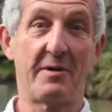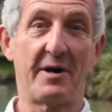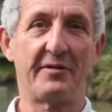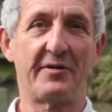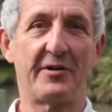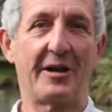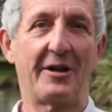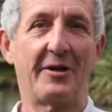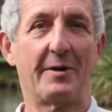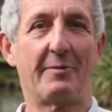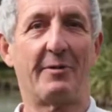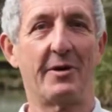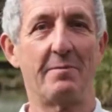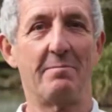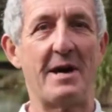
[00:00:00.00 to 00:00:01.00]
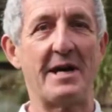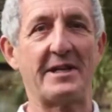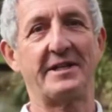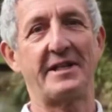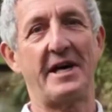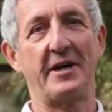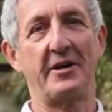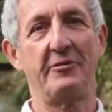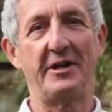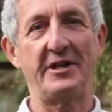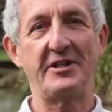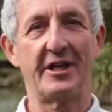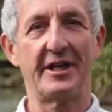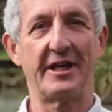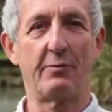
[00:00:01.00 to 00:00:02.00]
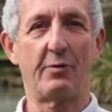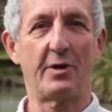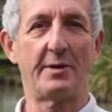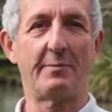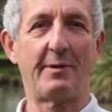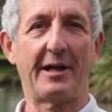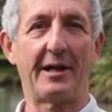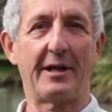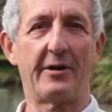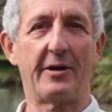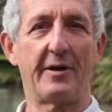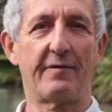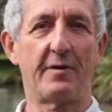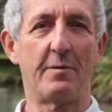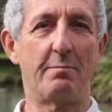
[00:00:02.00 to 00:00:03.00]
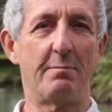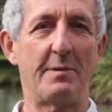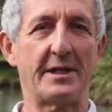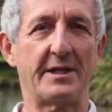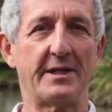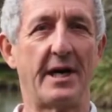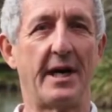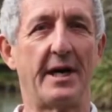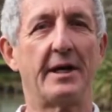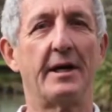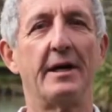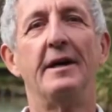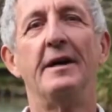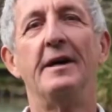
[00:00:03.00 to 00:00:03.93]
you might have heard a lot about metadata recently and what you might learn from metadata.